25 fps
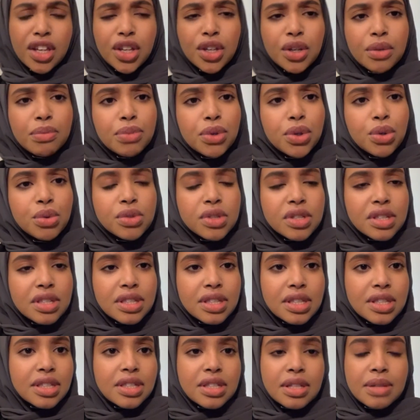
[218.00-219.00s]
computer
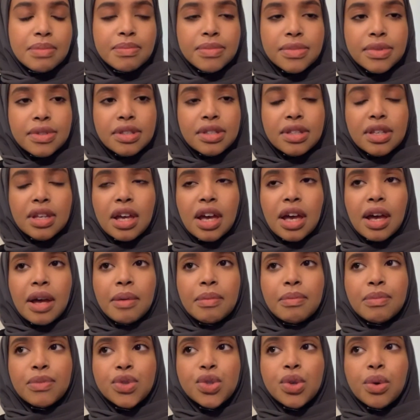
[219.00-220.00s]
systems.
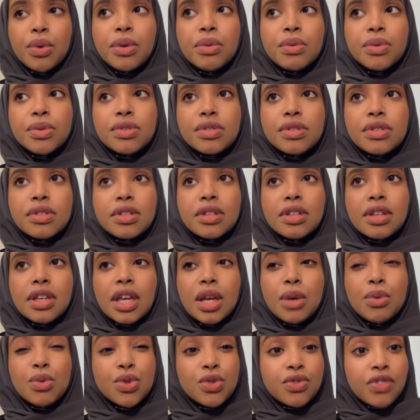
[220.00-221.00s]
So it was
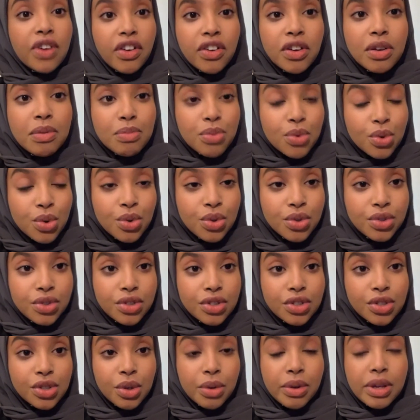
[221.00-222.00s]
very
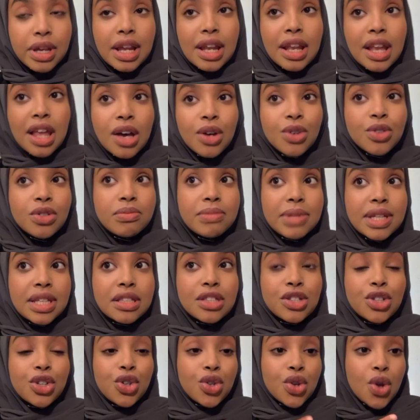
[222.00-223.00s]
broad. So it allowed me
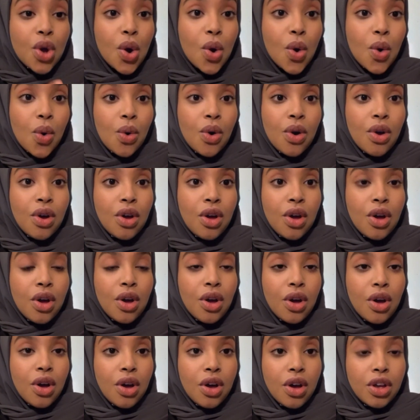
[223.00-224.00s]
to know,
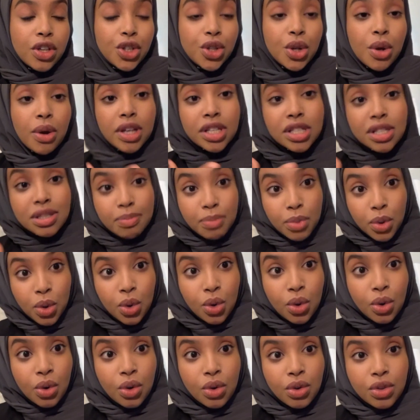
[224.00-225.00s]

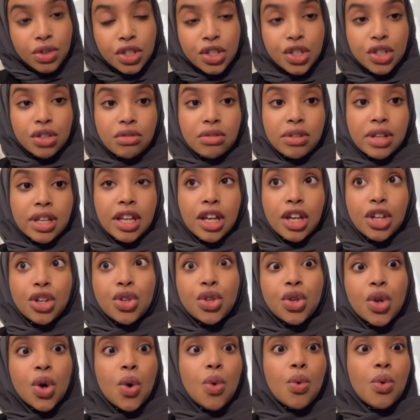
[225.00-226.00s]
explore the degree
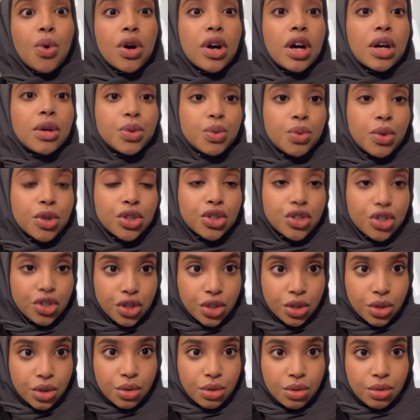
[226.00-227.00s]
and know what I would want to
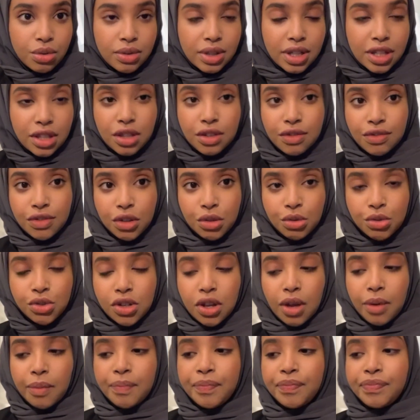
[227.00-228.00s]
do in the
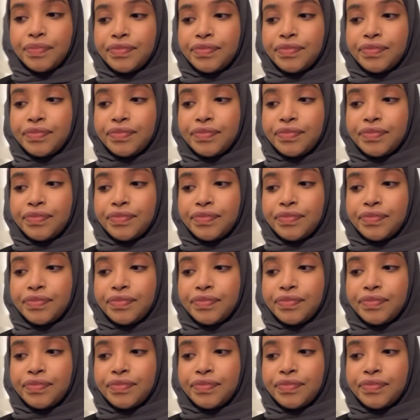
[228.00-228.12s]
future.